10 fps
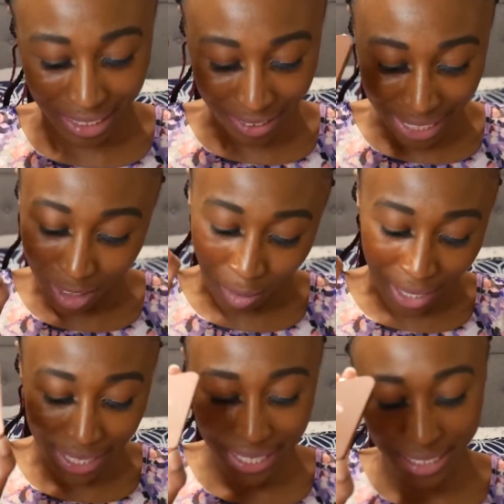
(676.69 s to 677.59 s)
on the
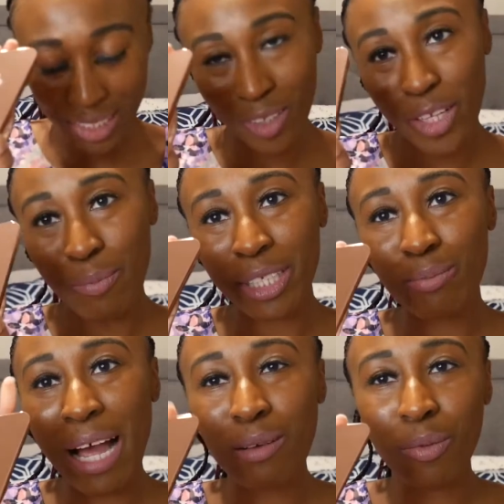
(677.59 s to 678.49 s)
LYS No Limits
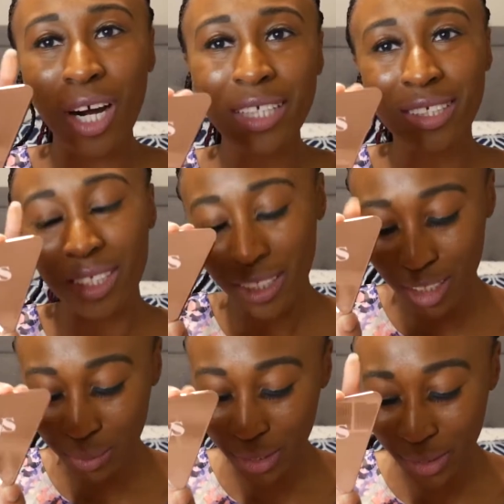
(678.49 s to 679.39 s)
Matte Bronzers. This
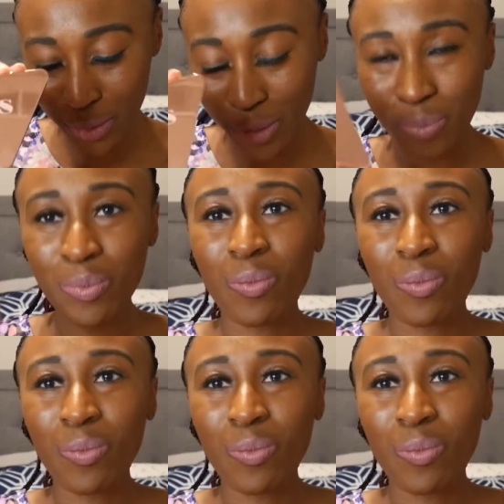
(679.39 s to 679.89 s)
is pretty cool.